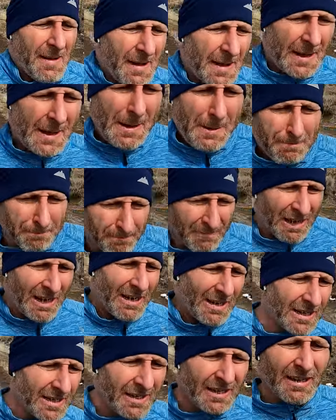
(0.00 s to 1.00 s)
So
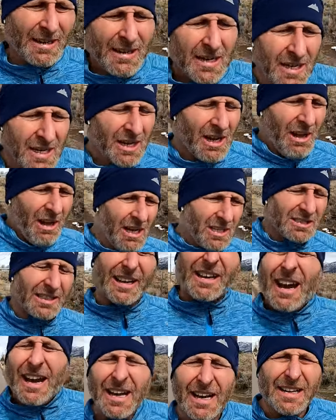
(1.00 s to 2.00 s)

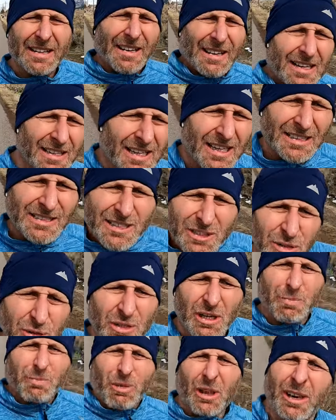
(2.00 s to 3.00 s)
I kind of done gone
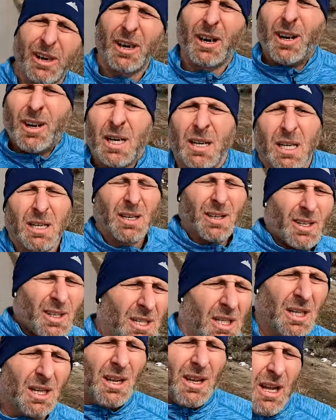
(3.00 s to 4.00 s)
screwed up there.
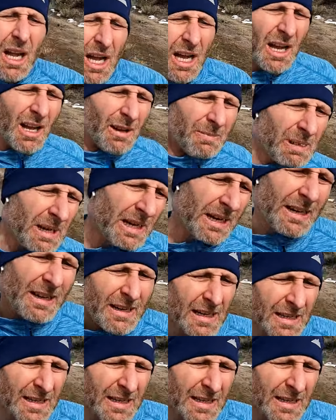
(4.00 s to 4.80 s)
I'm